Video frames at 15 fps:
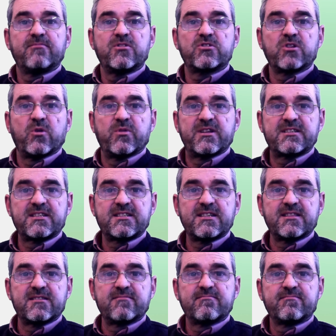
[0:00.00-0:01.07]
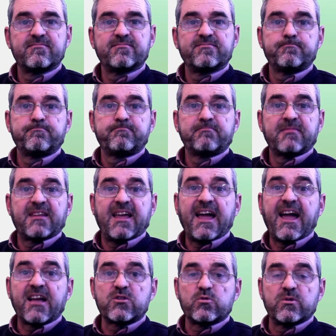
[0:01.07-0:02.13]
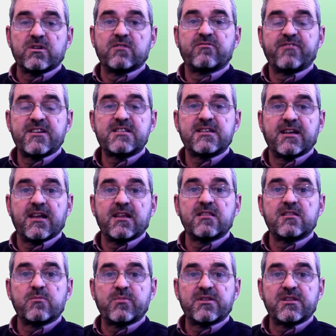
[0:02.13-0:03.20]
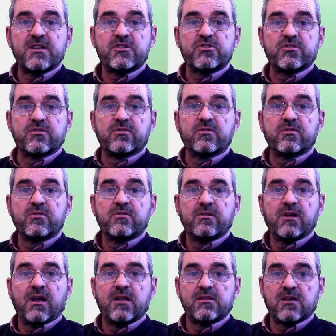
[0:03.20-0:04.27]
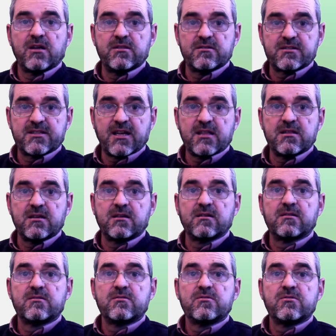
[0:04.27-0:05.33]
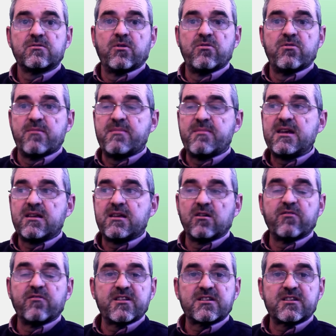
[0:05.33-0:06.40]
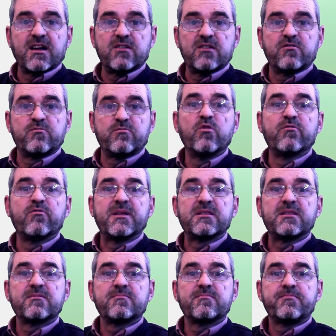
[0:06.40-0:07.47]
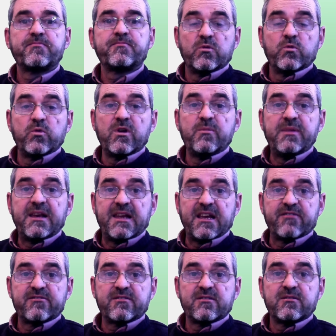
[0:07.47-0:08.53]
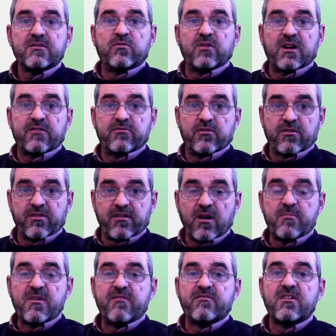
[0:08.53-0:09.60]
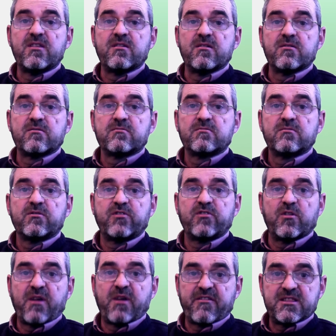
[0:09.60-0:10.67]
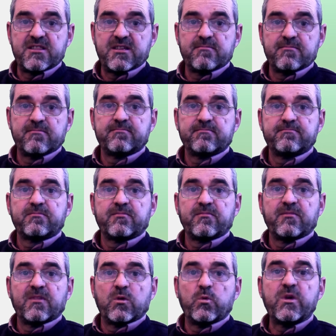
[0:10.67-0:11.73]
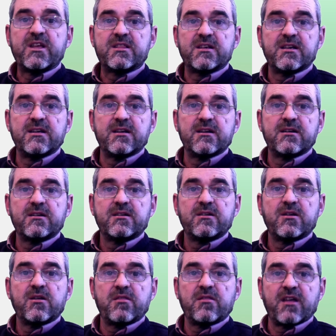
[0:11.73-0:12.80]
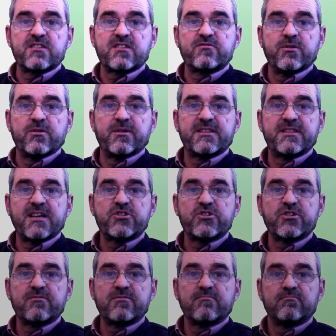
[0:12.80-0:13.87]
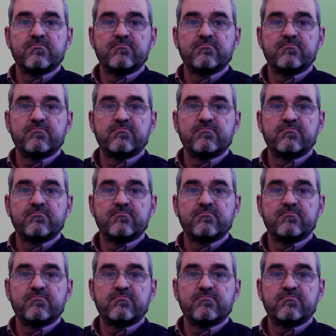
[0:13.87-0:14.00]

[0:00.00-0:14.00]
So this is it. Actual physical interpretation and understanding on the meaning of this kind of movement will be left for a forthcoming video for brevity. We end here. Thanks for your attention.